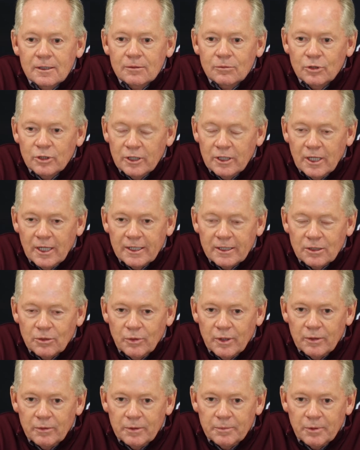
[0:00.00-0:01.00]
Really liked the
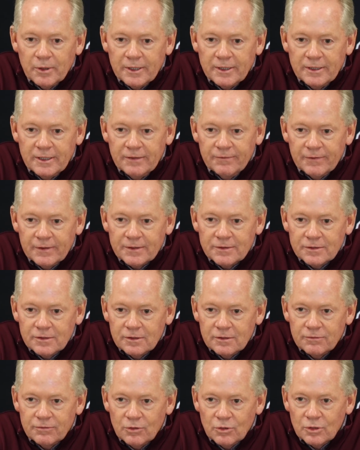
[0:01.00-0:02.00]
way we played defense
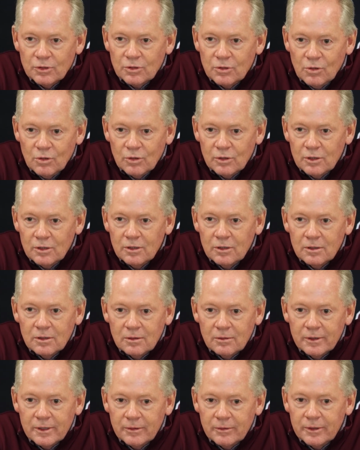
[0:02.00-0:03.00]
in the fourth quarter,
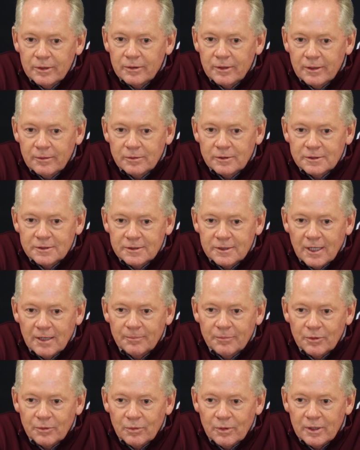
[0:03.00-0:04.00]
the way we were able to
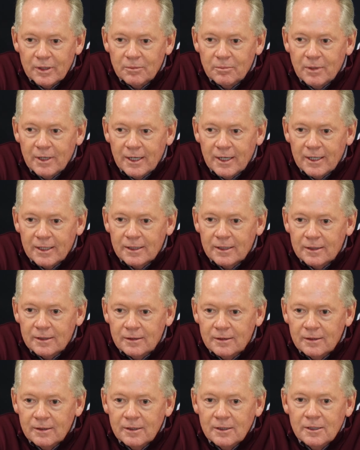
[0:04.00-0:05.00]
stop the running back.
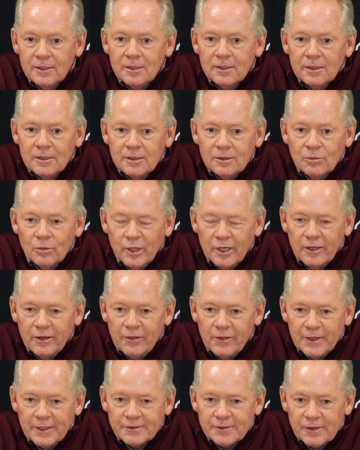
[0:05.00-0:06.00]
And one of the
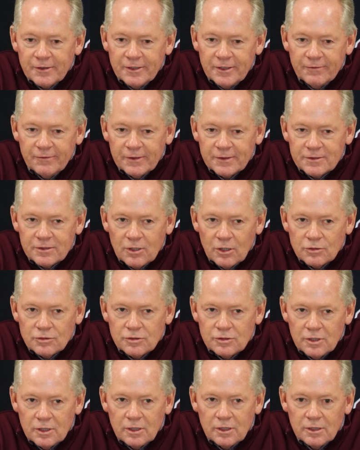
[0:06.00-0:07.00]
things our defensive
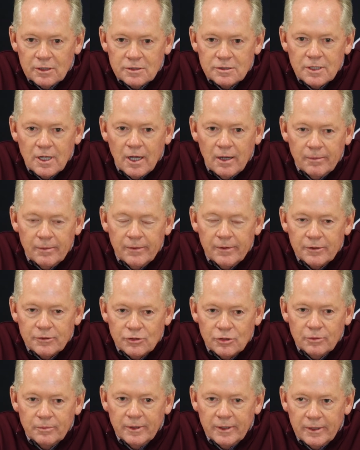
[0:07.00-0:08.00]
coaches did a good job in their
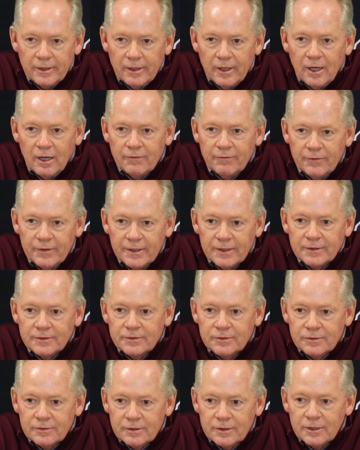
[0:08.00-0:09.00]
two-minute
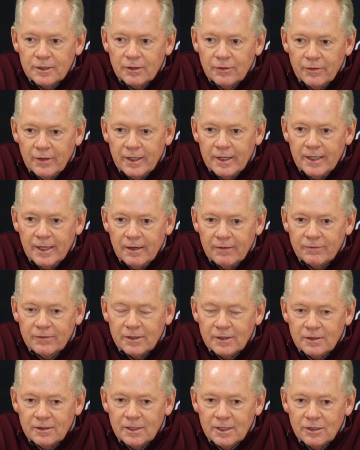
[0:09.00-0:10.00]
offense, you know, they have
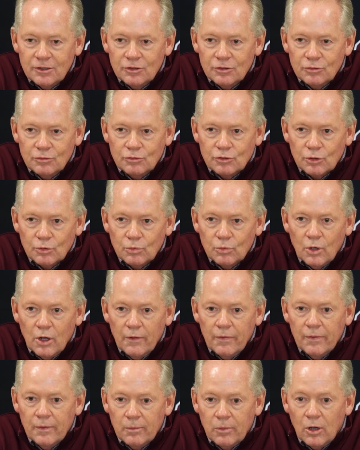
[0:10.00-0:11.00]
continued to
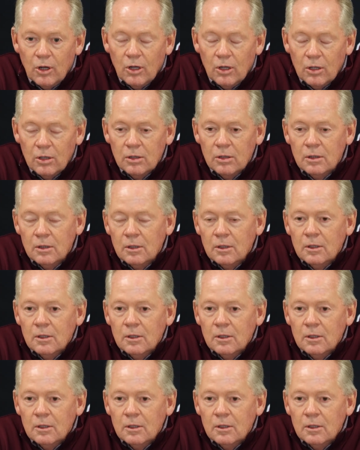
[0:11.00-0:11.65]
run the ball.